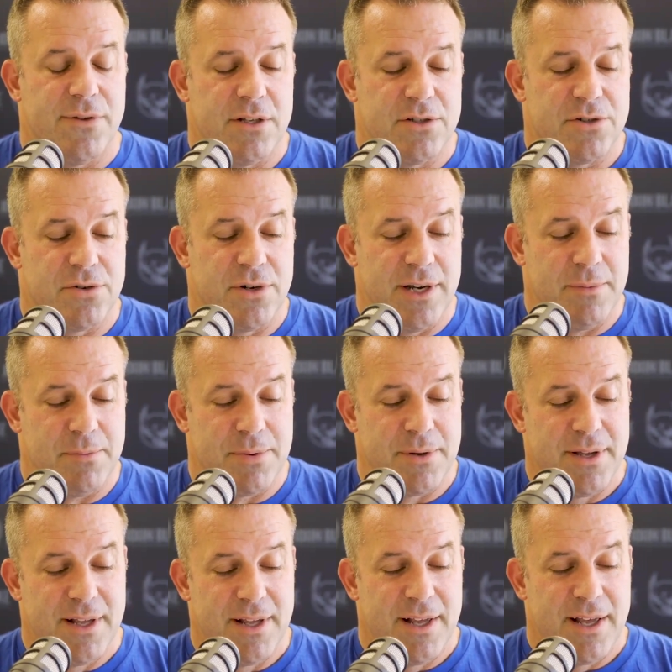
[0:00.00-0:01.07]
trip,
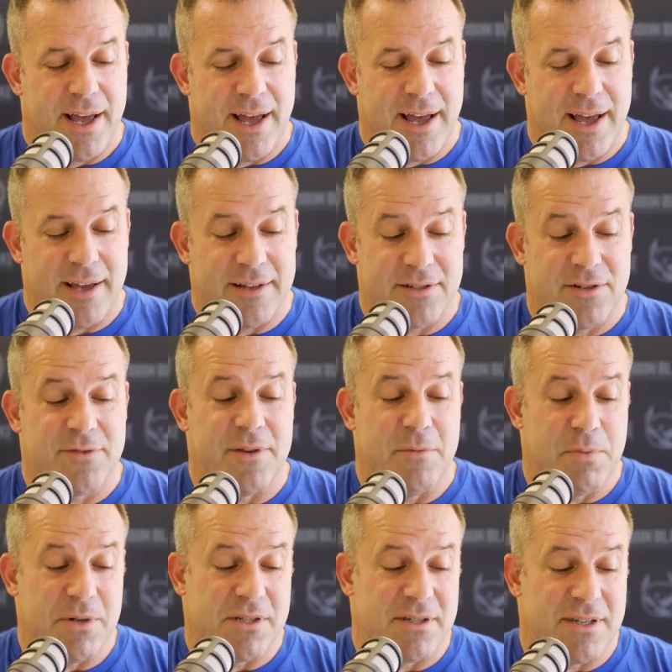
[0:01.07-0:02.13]
uh, surfing
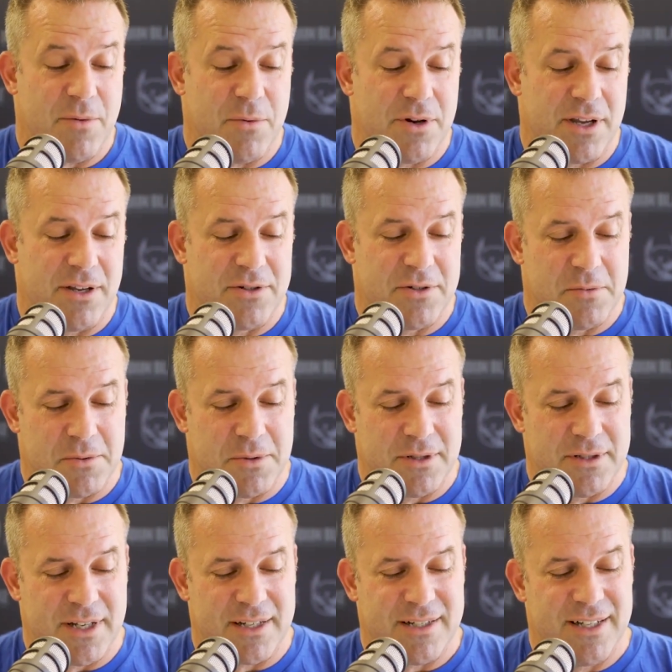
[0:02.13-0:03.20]
business networking trip, it was
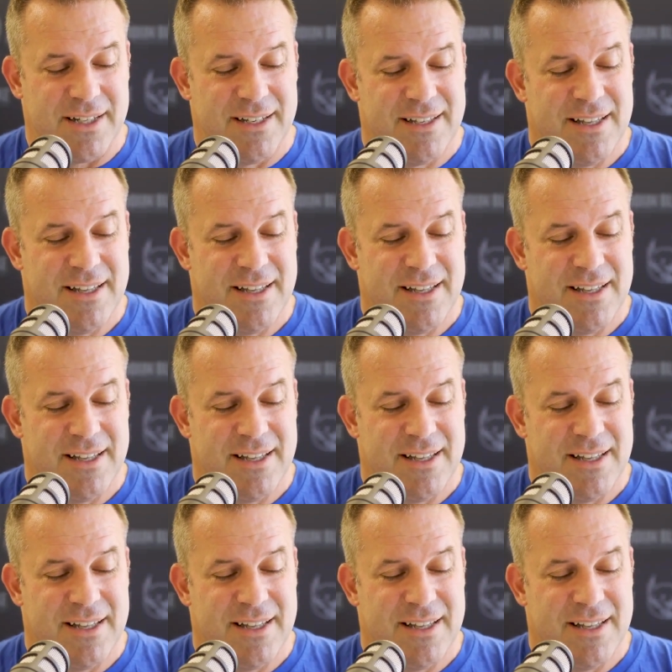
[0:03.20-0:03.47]
actually.